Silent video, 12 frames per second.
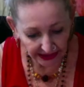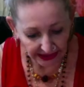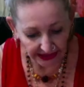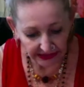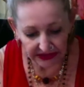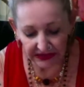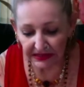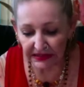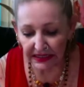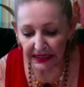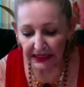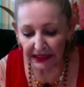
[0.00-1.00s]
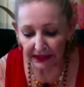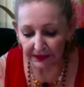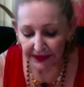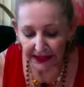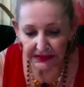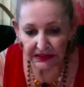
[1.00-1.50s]
and he's thinking
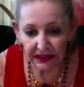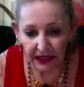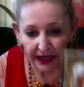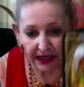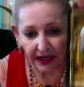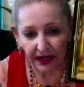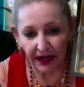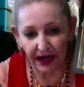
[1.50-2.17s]
that uh,